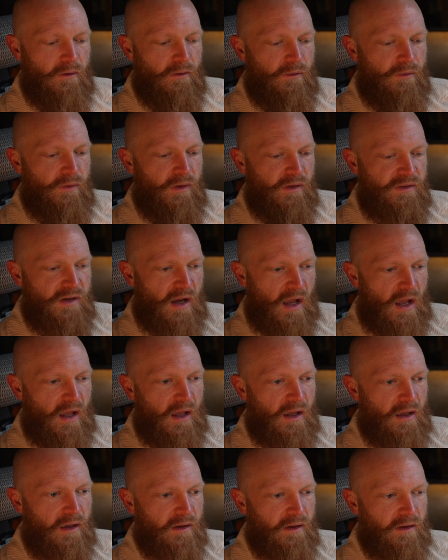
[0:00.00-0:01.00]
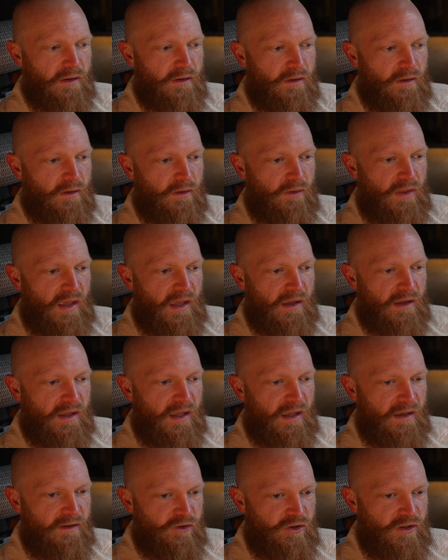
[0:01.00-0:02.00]
the dog that
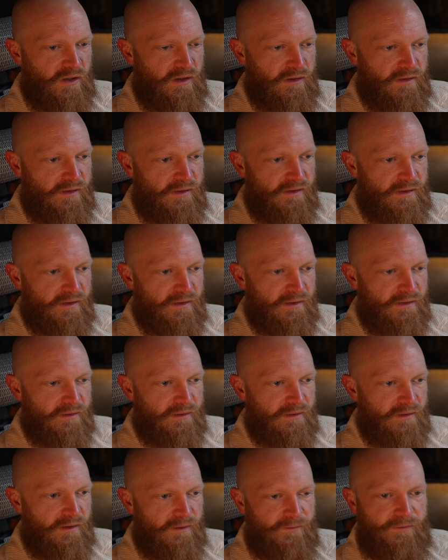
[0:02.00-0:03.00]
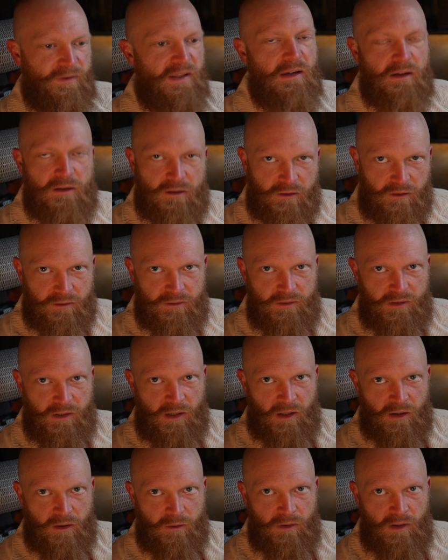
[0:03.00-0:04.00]
catches the vehicle,
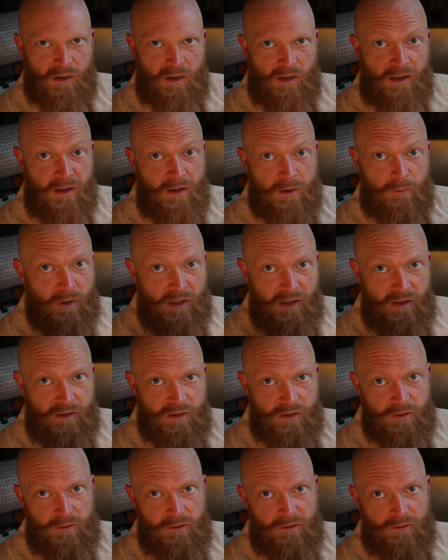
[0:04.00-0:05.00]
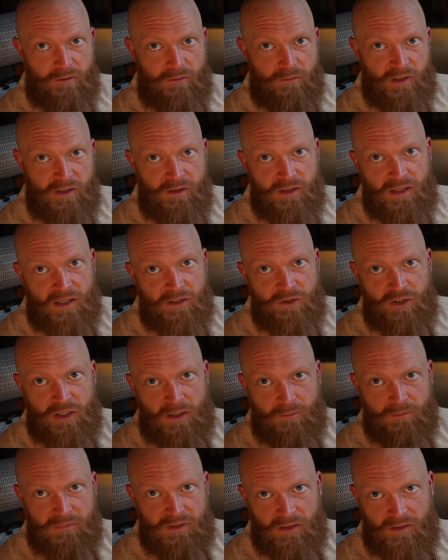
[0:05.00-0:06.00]
What do you do when you catch
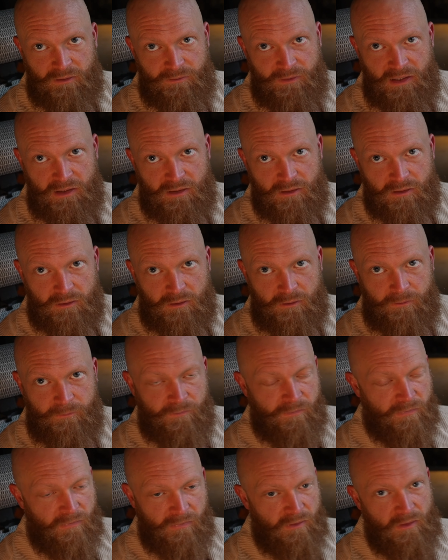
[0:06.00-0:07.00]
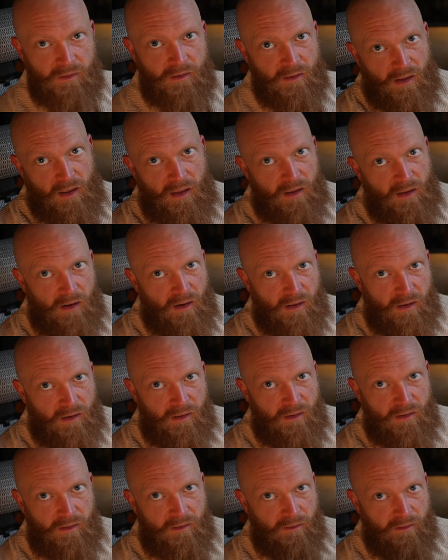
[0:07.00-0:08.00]
up to the vehicle?
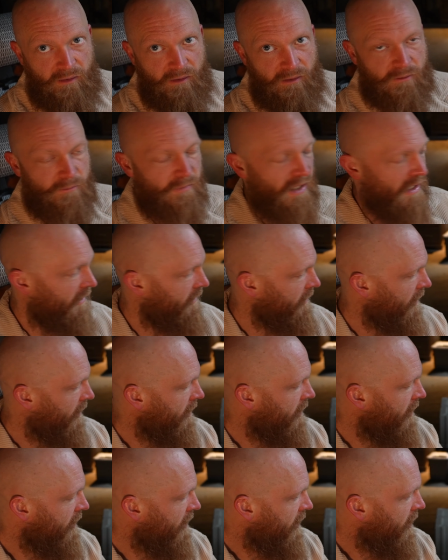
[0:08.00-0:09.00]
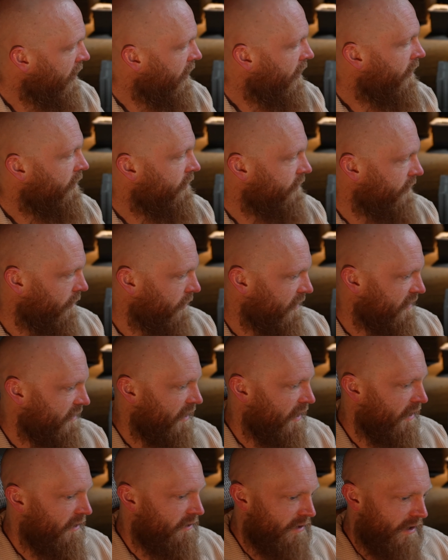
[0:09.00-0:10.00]
I don't know, man. So it's
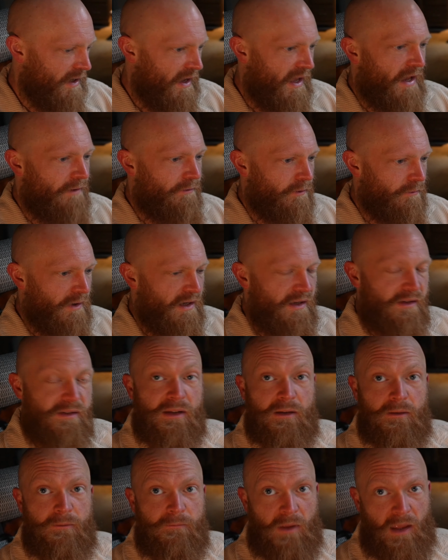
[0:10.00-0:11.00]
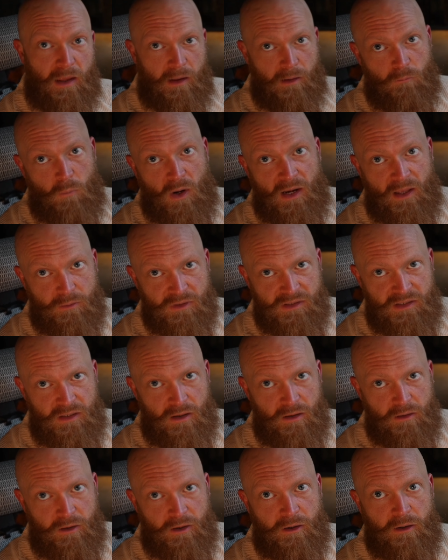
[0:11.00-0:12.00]
like to have a reason. And when I was
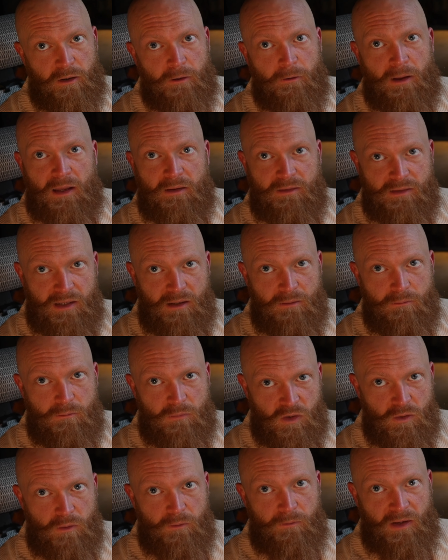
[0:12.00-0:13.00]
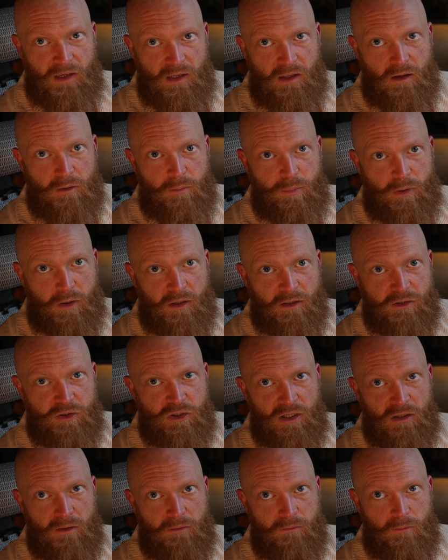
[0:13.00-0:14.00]
younger, I did do video
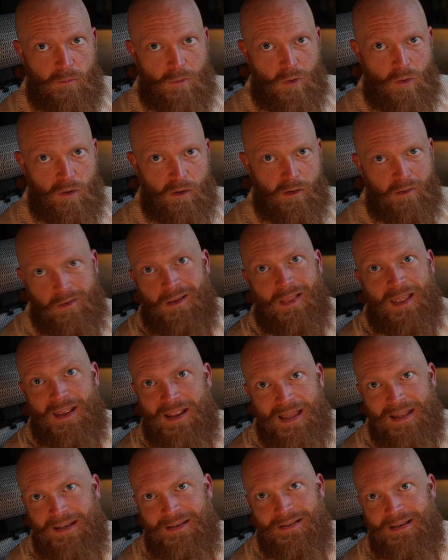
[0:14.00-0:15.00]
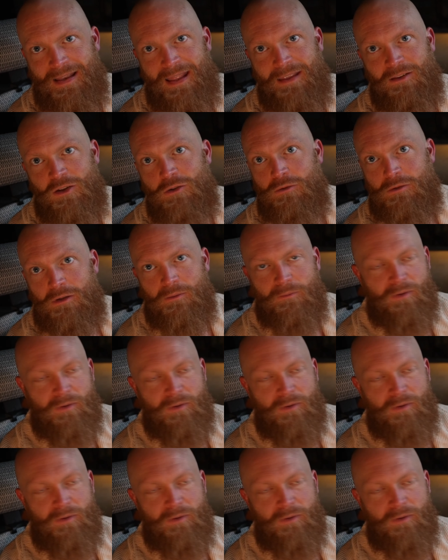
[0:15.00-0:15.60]
production more, or like I had YouTube